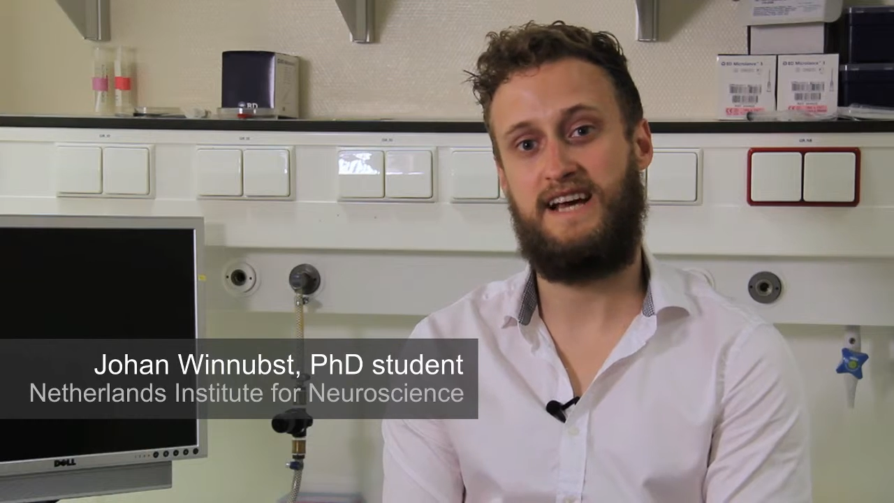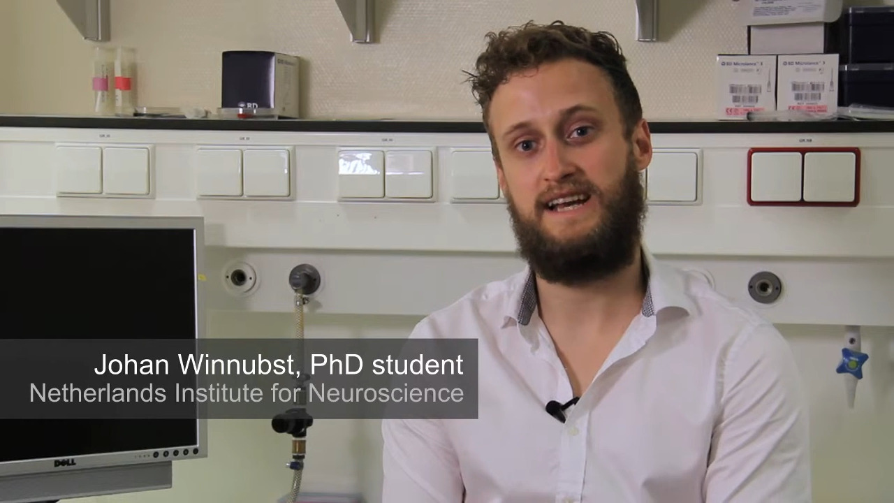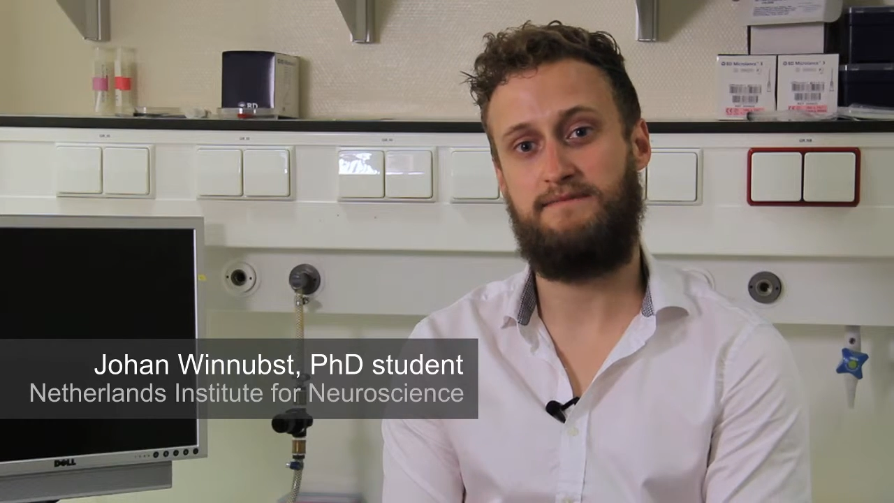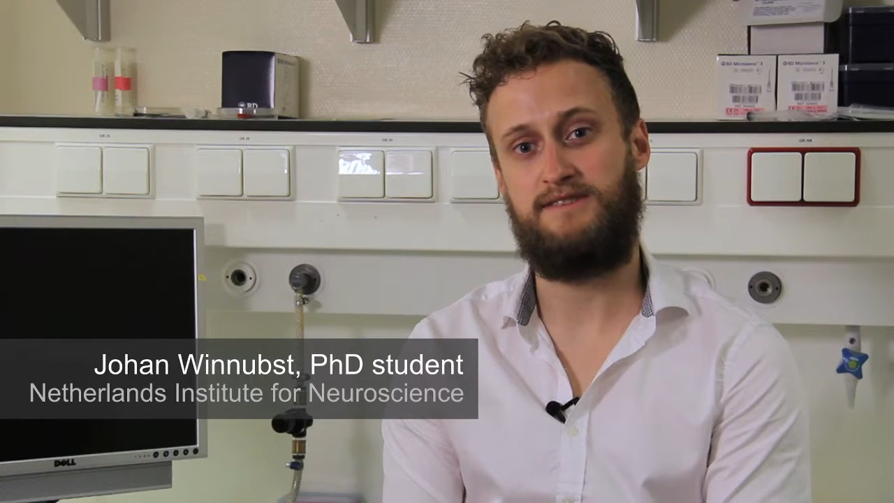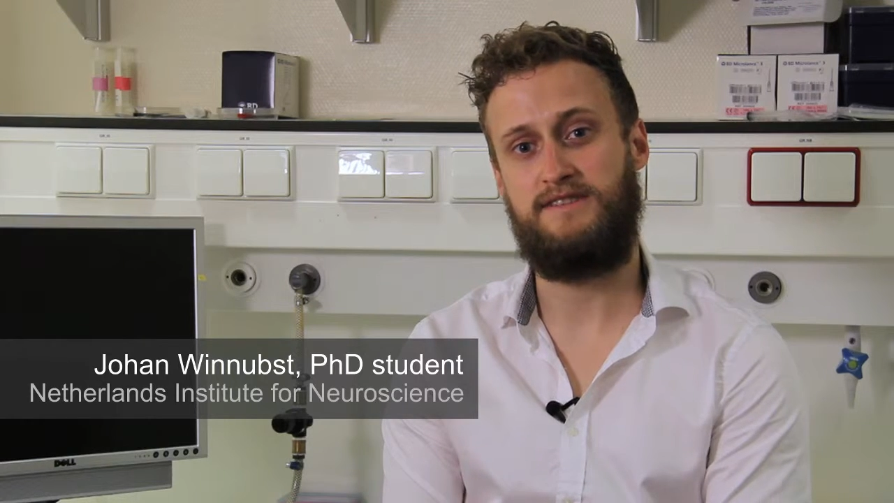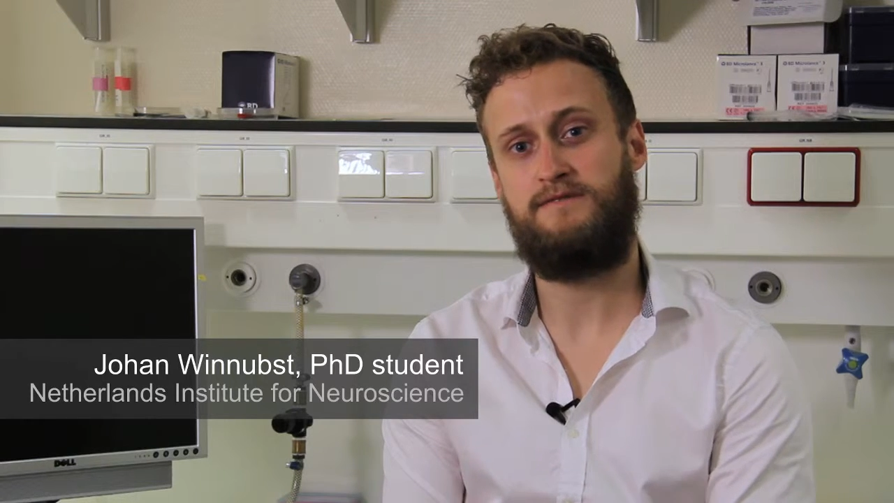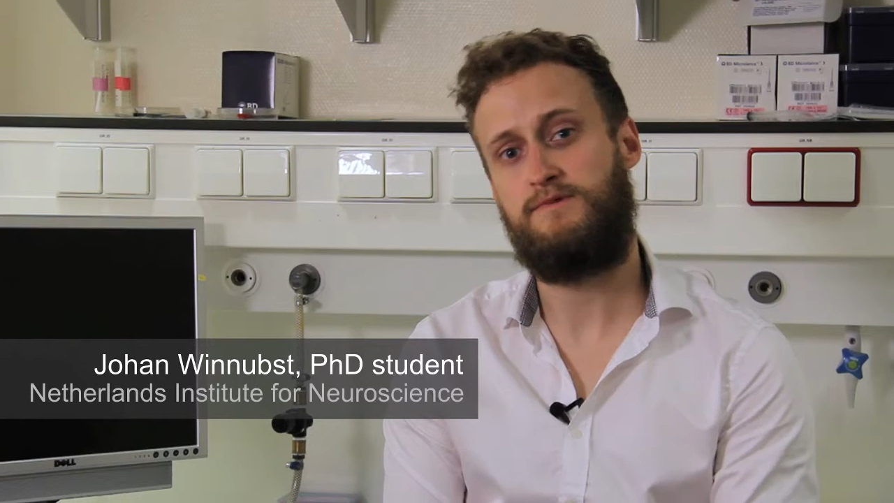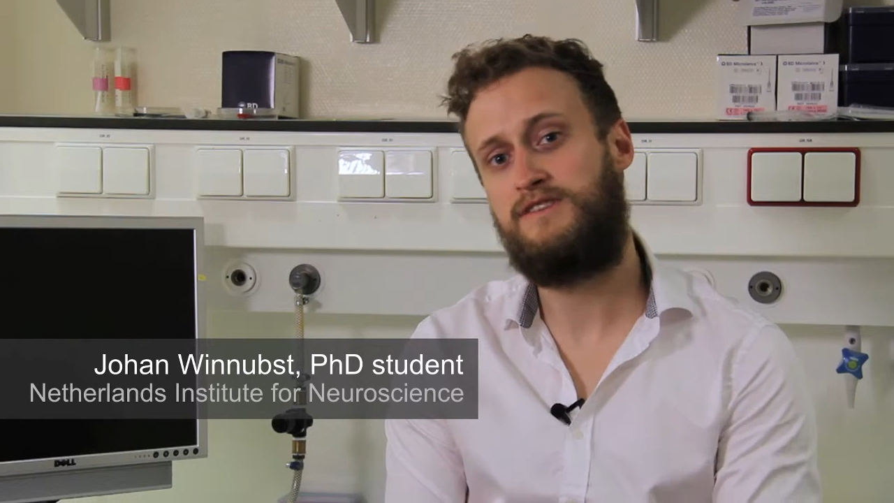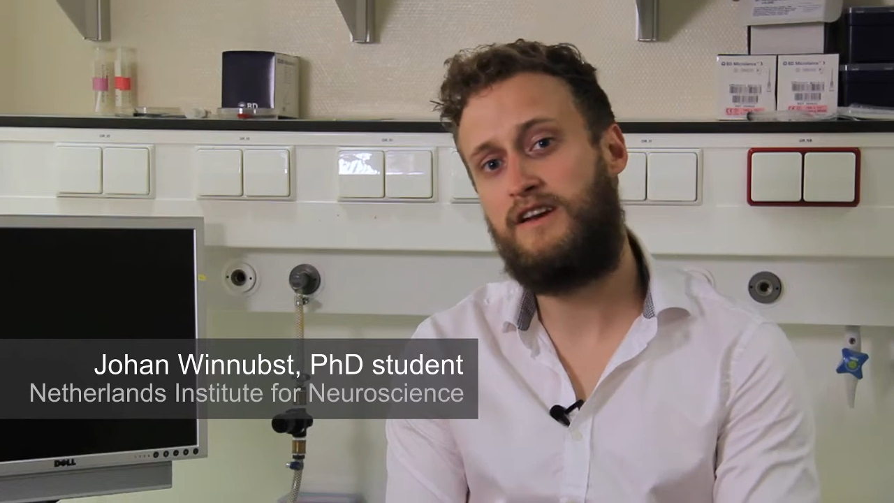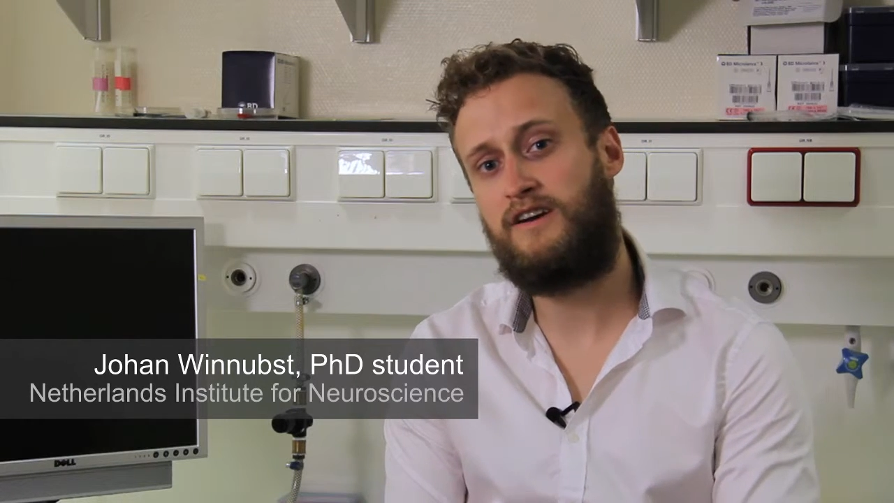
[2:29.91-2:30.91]

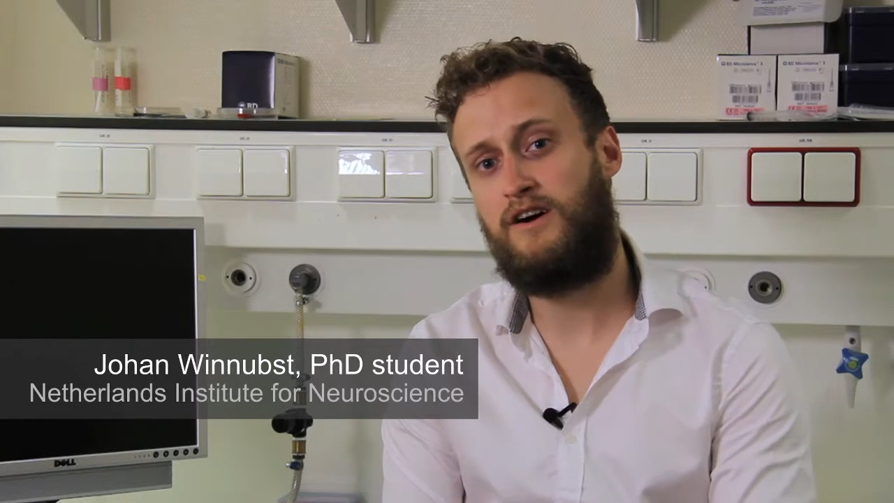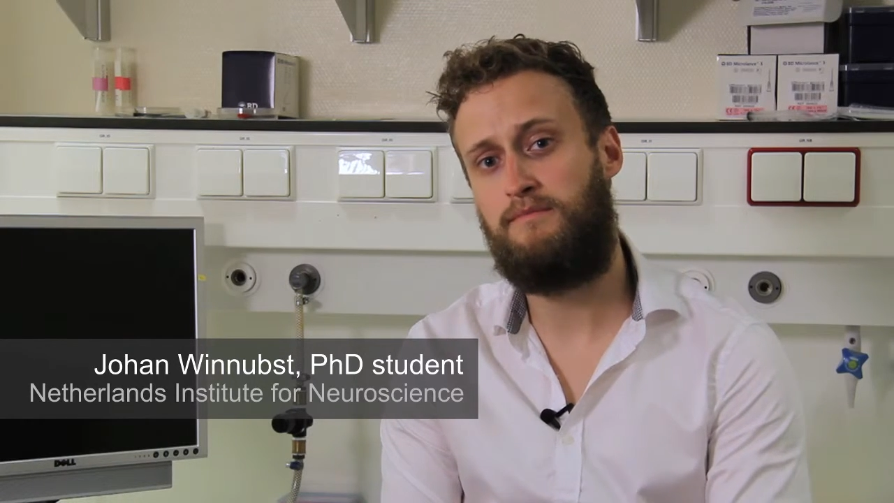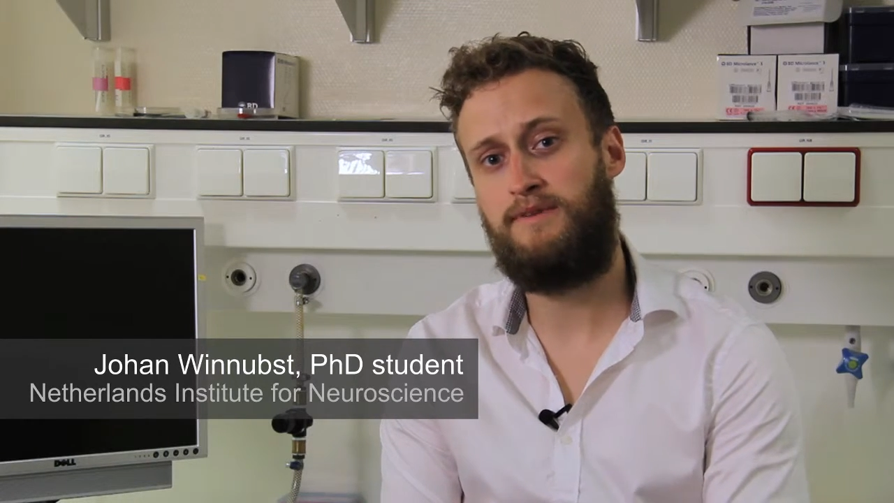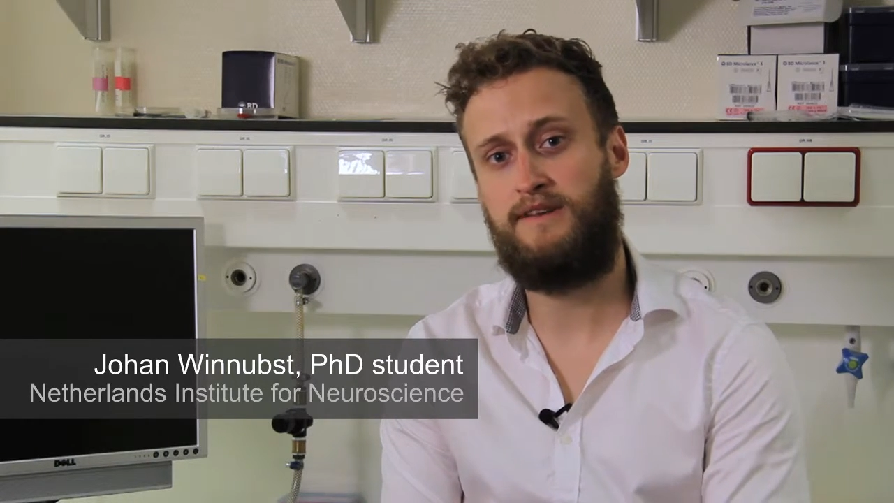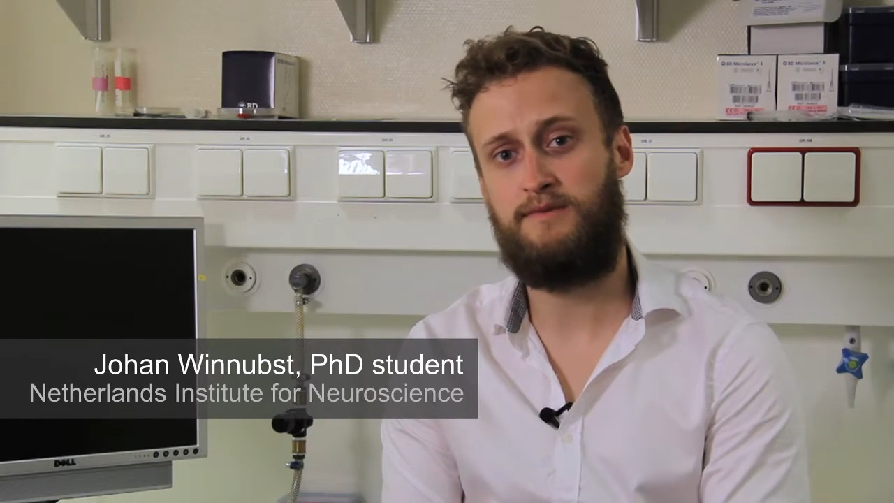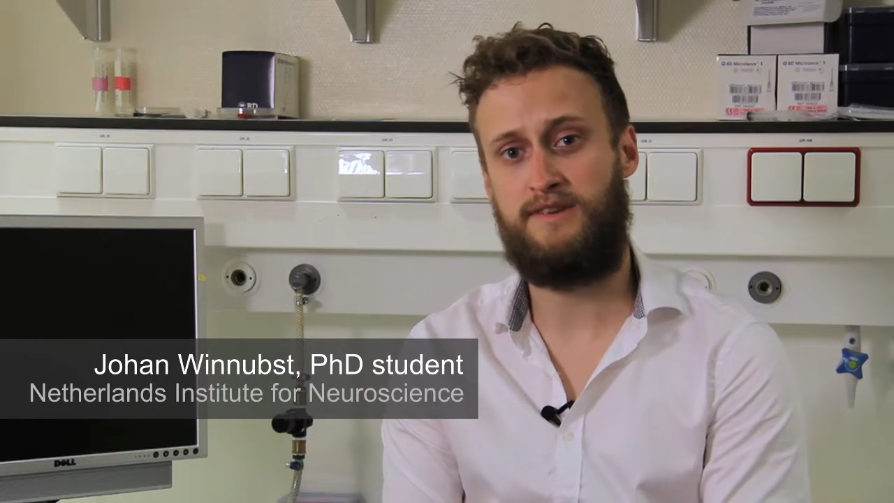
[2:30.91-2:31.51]
synapses was not accompanied